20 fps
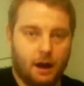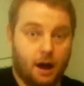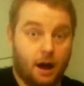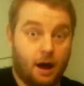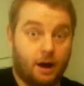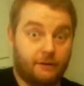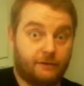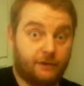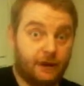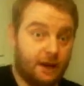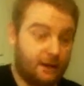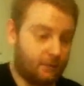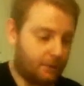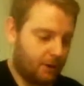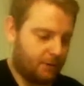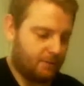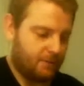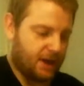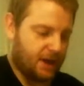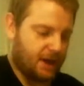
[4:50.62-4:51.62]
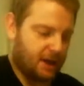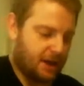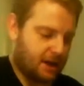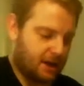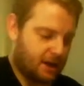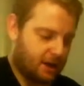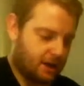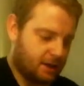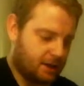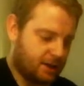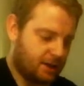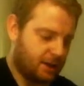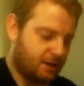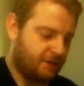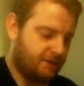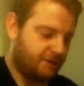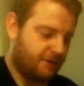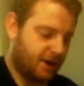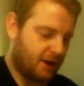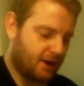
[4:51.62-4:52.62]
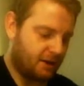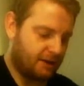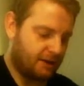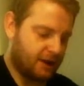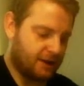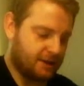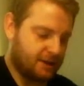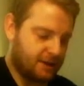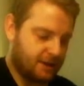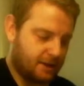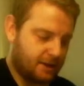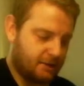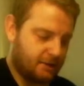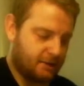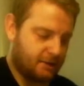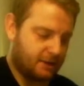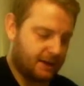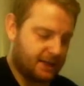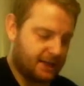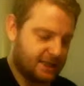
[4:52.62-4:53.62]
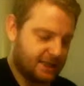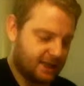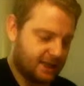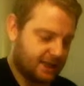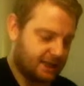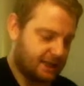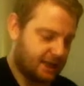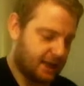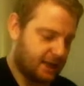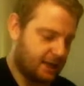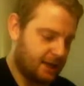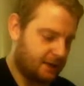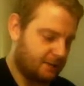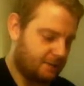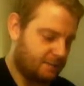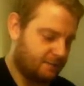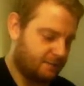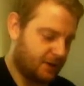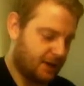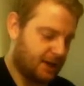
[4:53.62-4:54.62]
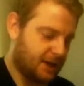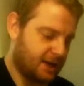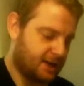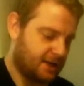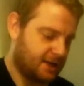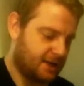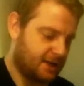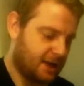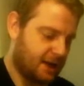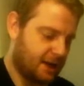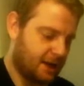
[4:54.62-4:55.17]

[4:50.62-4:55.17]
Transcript: hopefully it won't be too far into 2016, because